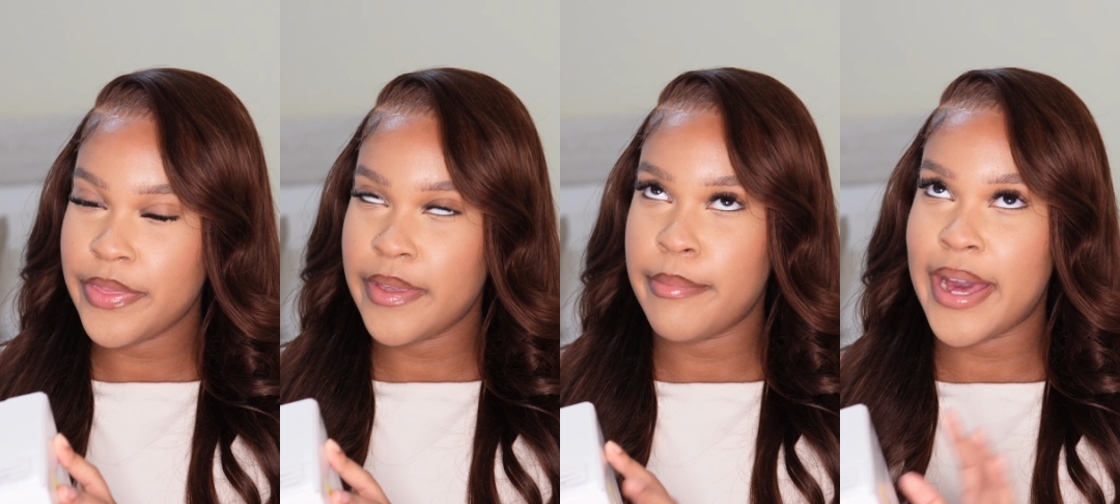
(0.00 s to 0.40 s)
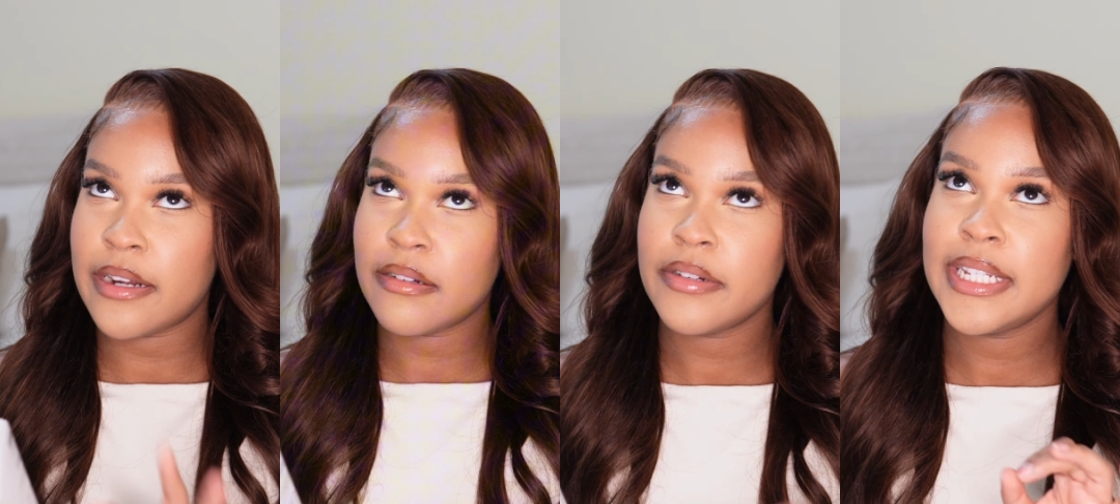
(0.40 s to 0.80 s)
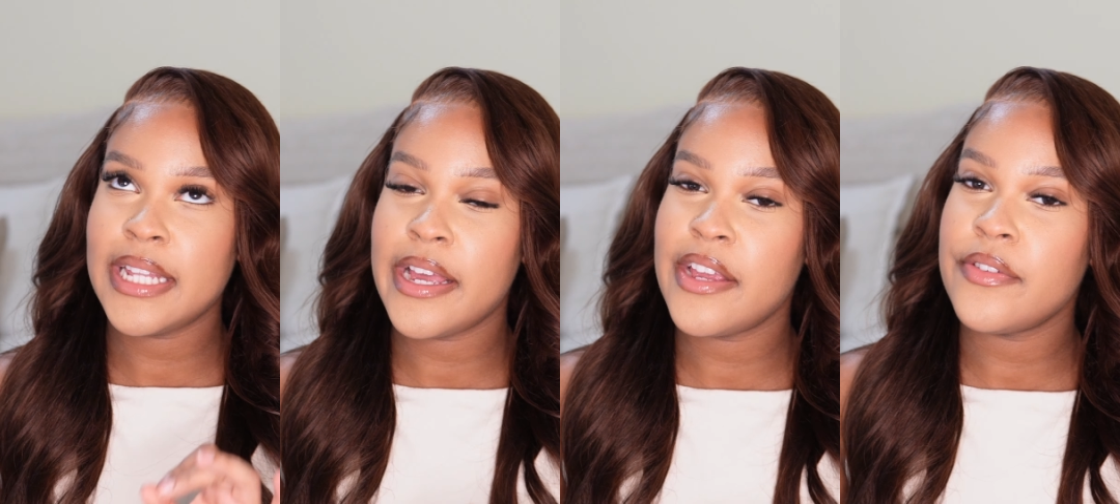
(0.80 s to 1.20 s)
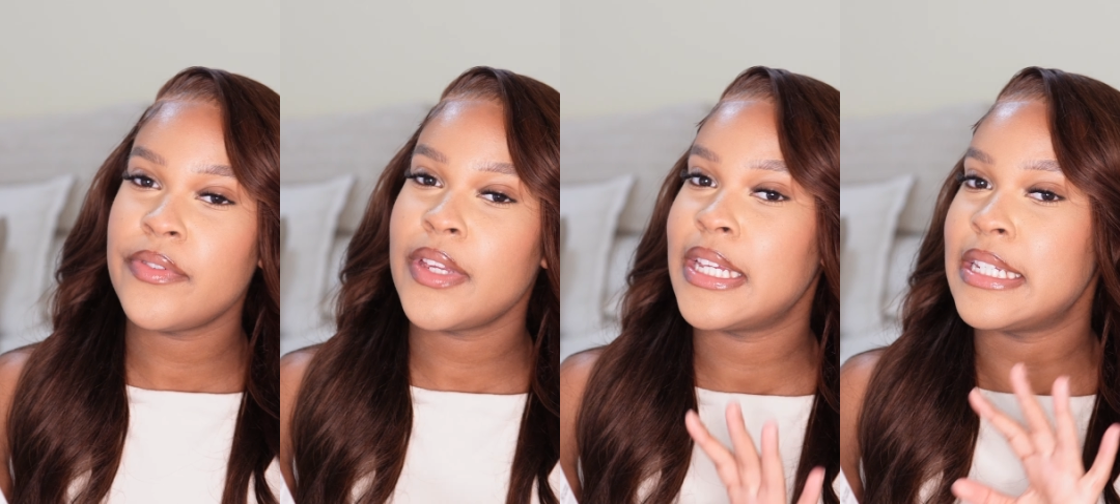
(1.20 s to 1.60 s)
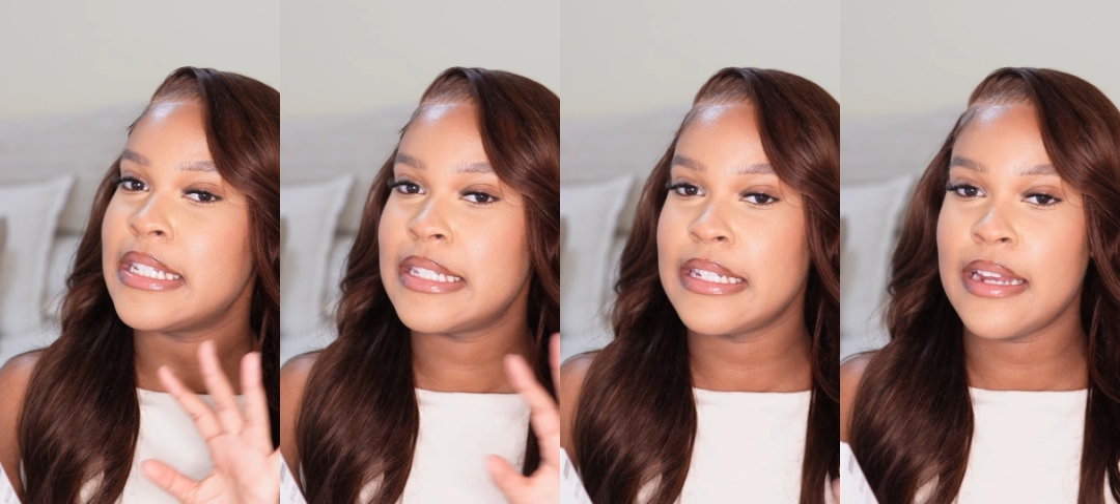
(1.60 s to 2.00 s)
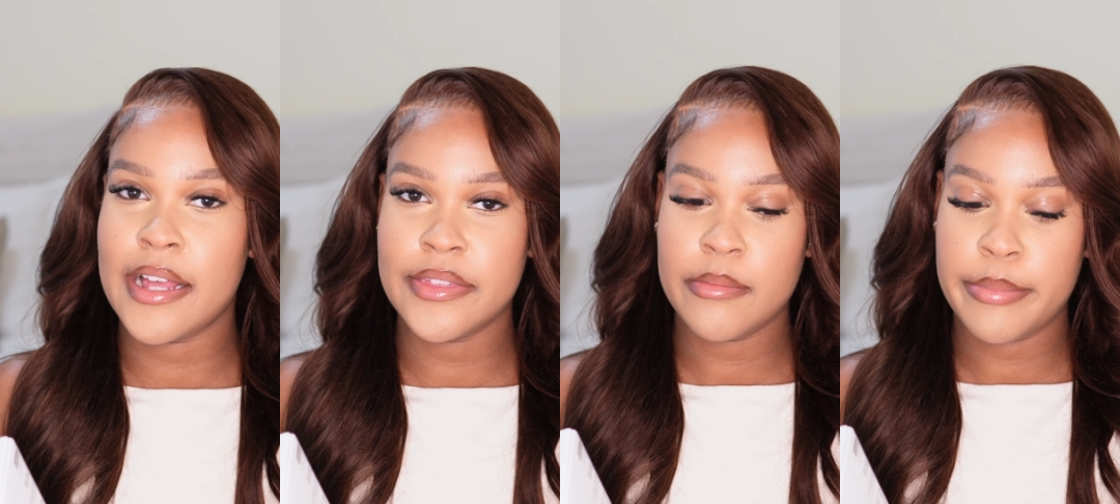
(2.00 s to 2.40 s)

The battery life is not the